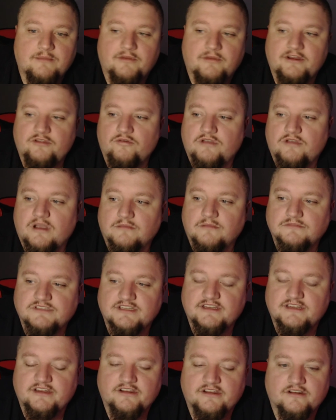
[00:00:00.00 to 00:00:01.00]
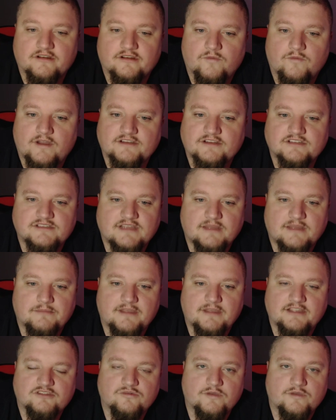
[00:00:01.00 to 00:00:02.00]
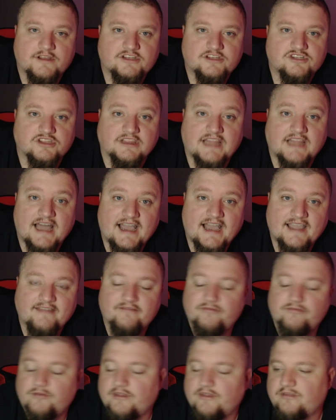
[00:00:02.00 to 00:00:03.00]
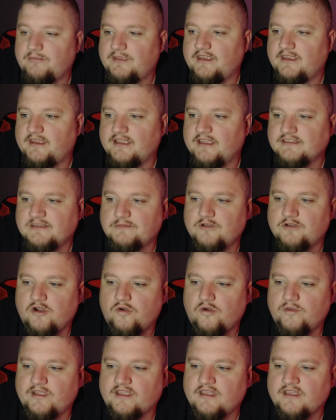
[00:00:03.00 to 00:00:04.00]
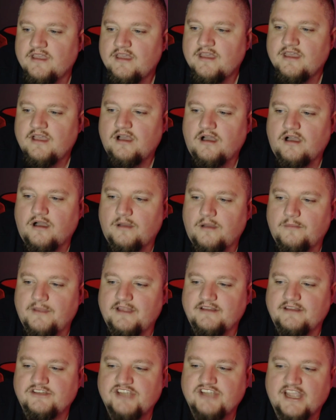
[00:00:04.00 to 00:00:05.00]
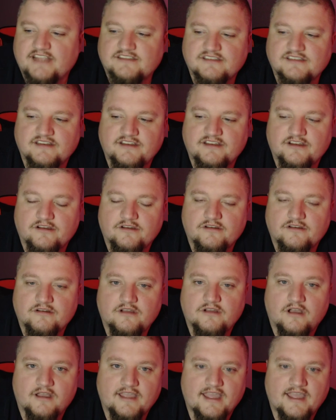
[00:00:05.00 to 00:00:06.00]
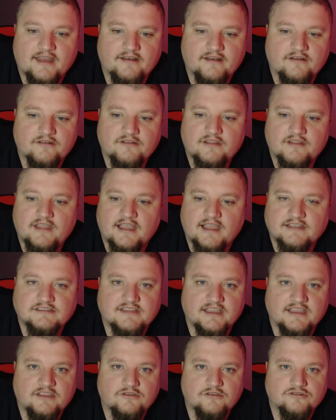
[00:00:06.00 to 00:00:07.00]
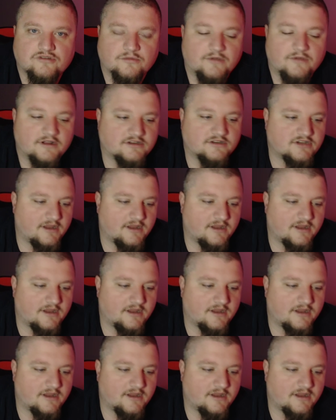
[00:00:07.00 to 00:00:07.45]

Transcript: who comes in here and watches on my Twitch live with me as I'm going and chats in here, again, guys, thank you so much.